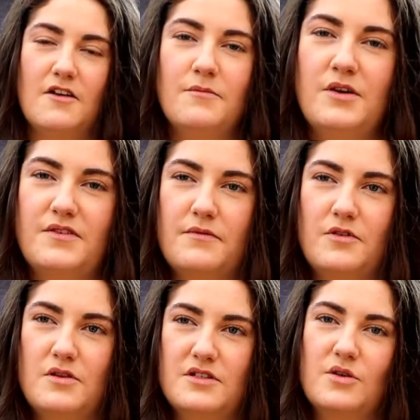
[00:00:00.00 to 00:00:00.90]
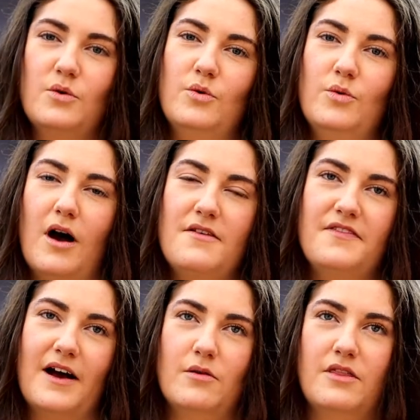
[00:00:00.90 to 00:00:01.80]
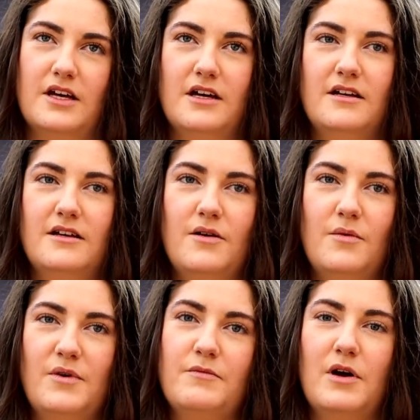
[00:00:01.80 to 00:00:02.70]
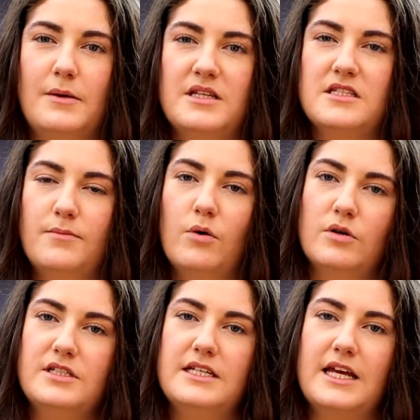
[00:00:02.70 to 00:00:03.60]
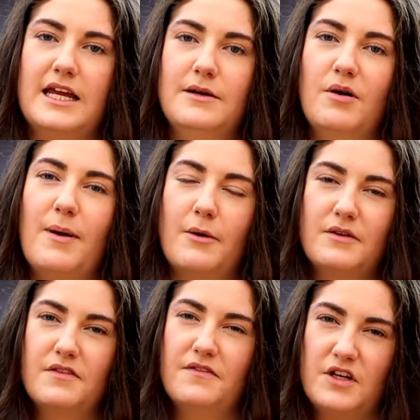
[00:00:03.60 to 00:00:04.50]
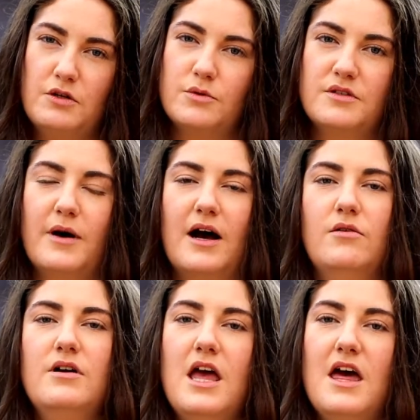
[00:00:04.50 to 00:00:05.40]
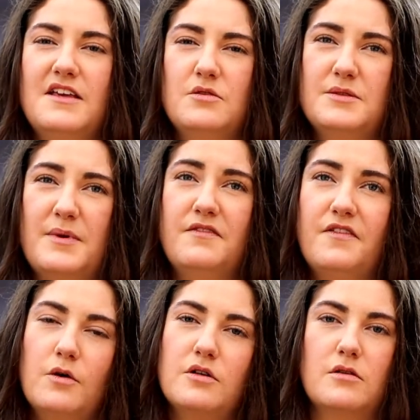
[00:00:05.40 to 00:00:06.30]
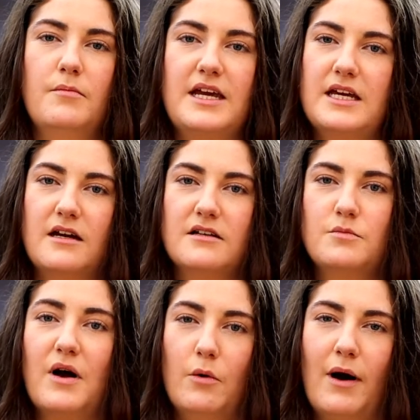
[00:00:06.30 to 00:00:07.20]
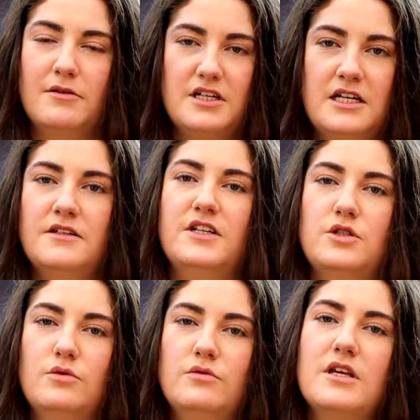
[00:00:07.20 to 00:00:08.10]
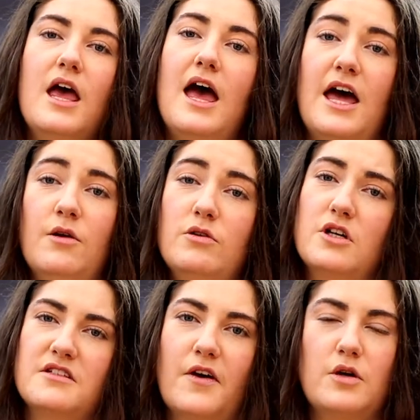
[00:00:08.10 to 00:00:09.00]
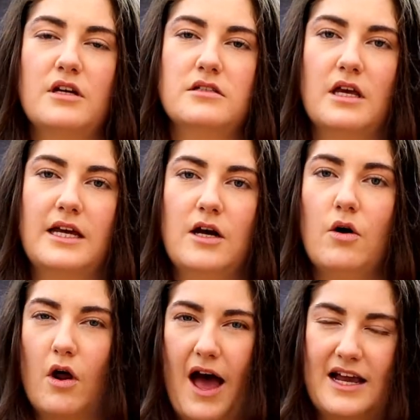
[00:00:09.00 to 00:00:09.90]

I've moved up through the school, I've felt that we've really been supported in preparing for the future as well. There's always been a focus on making us well-rounded individuals and not just focusing on our